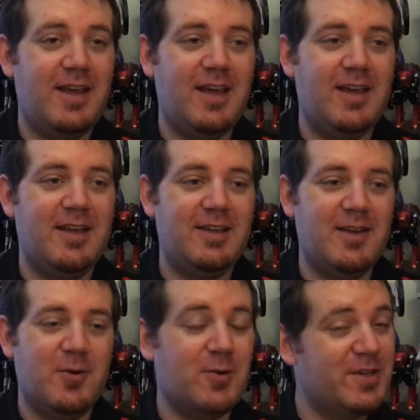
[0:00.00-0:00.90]
and
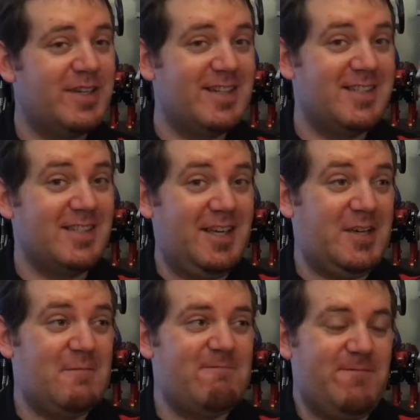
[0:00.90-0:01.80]
Orden is
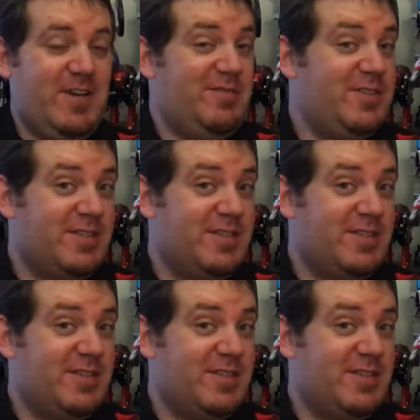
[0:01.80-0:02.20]
like $500 to